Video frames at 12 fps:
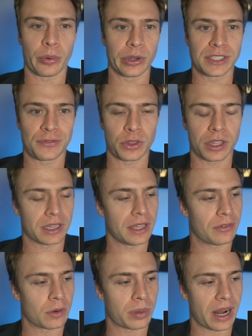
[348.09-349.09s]
points for the
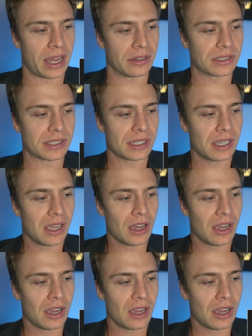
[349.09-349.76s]
Cleveland Browns,